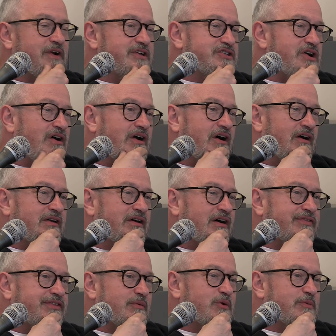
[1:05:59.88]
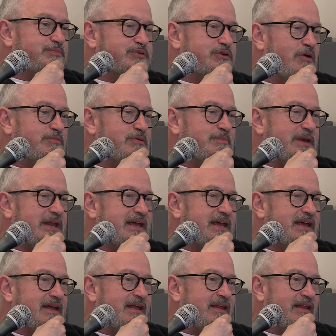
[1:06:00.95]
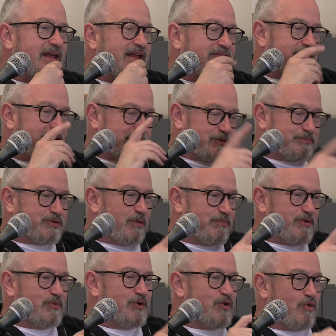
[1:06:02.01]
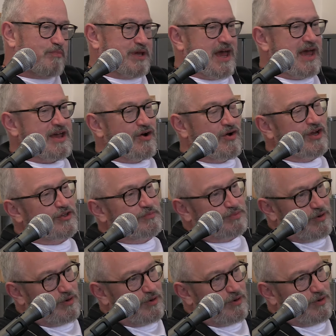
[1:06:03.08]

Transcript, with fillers: very. I, I, I think we're probably the, the problem will not be AI. The